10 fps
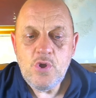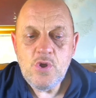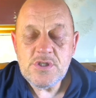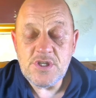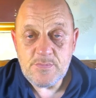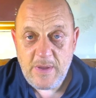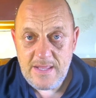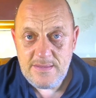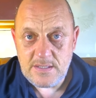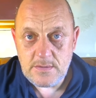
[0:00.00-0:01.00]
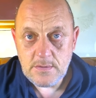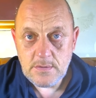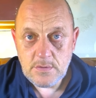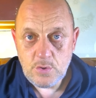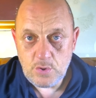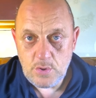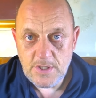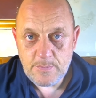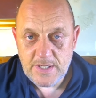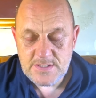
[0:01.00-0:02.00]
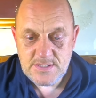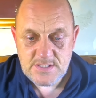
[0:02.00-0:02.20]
suspended 2-year prison